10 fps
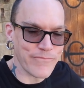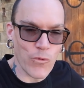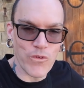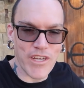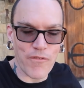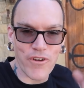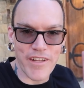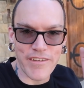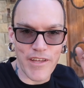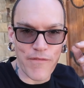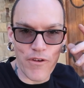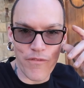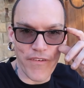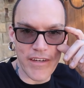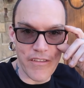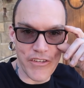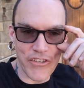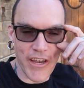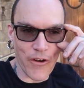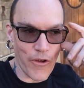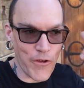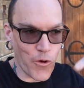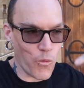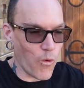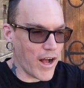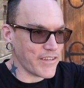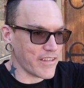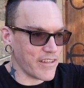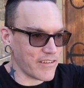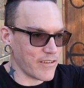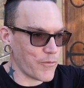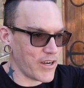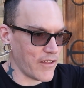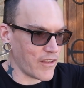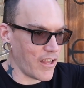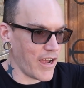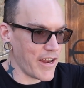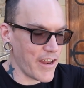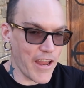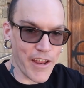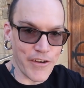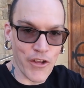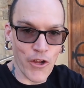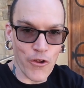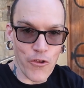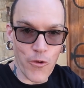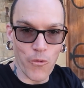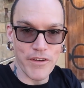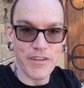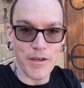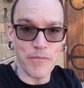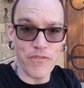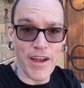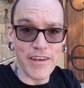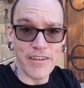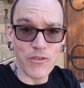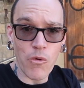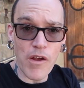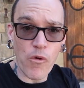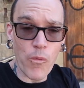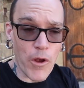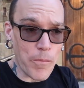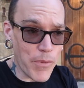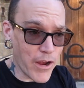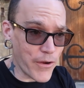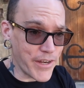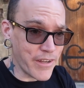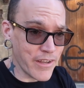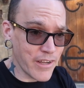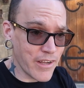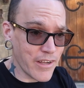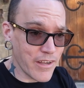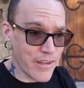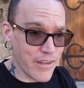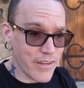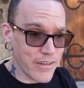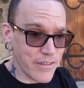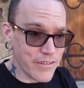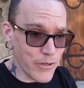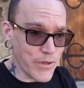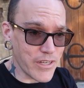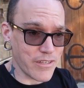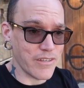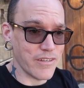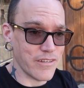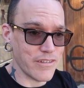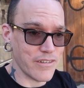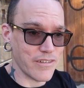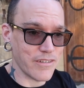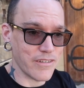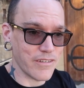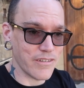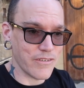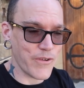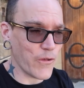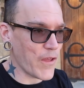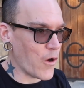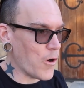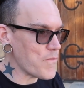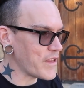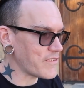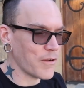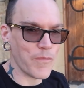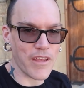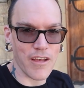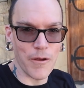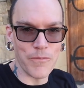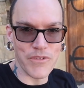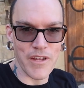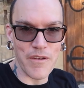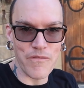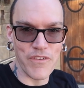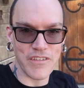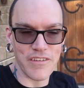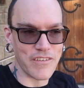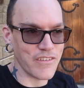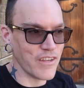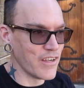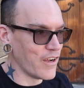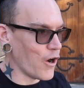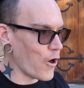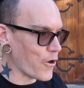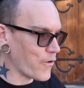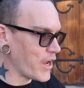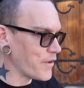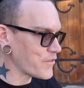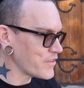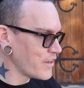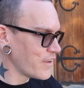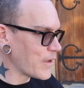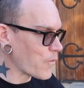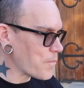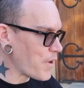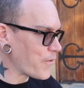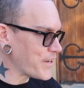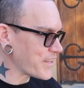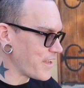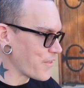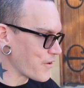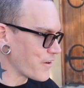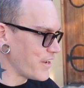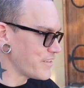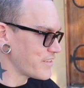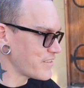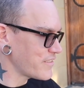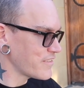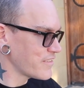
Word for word: Whichever it is, if you're a fan of this channel and you're watching this somewhere down the line and you want to come find us wherever we are buried, do it. We only hope that somebody comes and visits our graves, that we're buried together and just